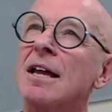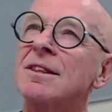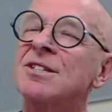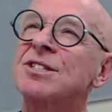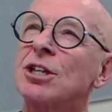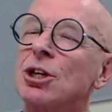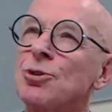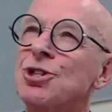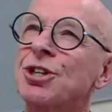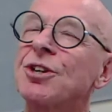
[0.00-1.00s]
the
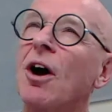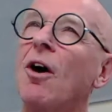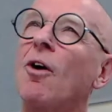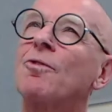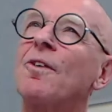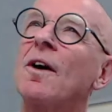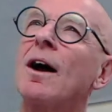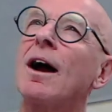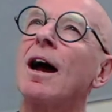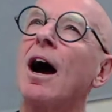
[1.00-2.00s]
solution of
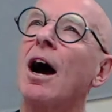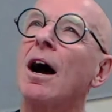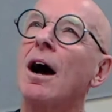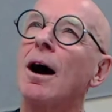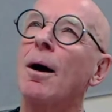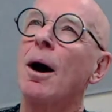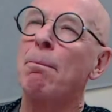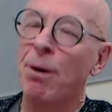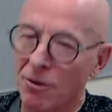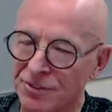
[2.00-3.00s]

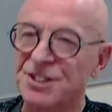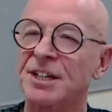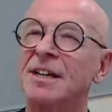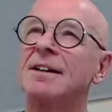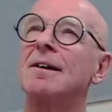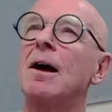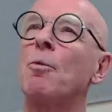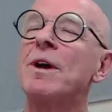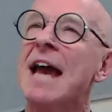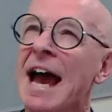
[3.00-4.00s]
poverty.
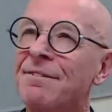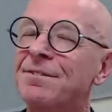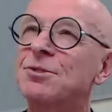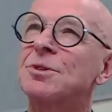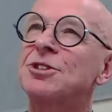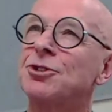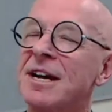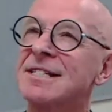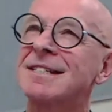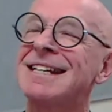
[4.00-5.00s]
We have to
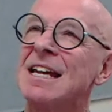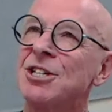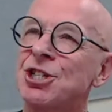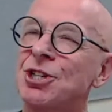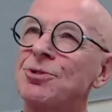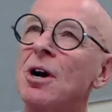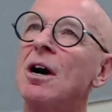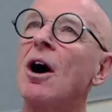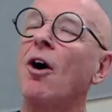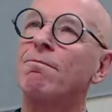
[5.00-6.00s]
address the issue
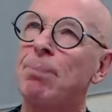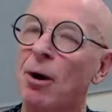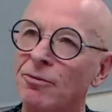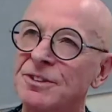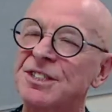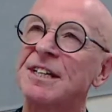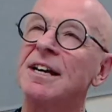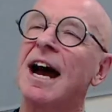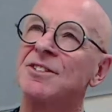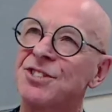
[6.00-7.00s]
of
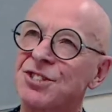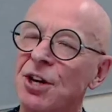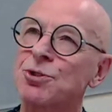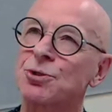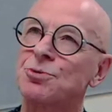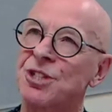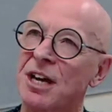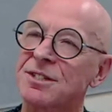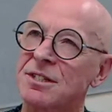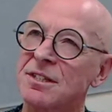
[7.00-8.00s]
poverty and social
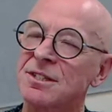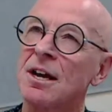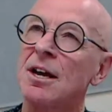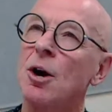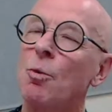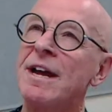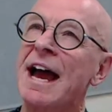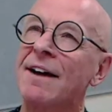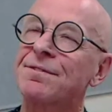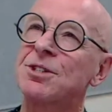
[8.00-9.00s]
justice. We
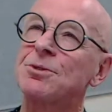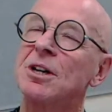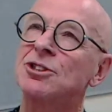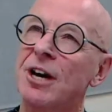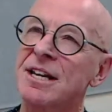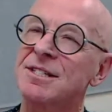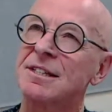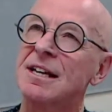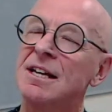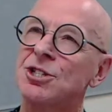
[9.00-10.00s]
have to address
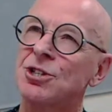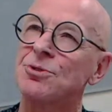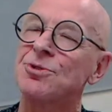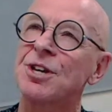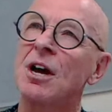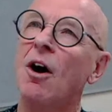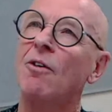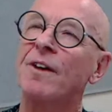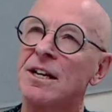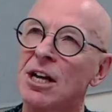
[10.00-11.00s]
the issues
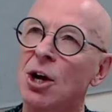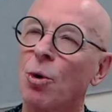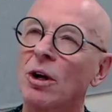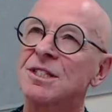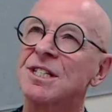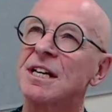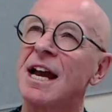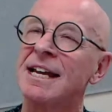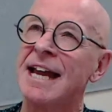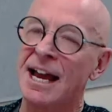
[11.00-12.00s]
of inequality,
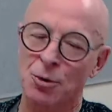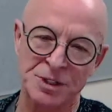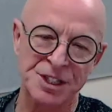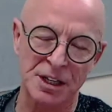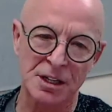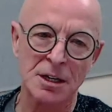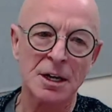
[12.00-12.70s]
inequity.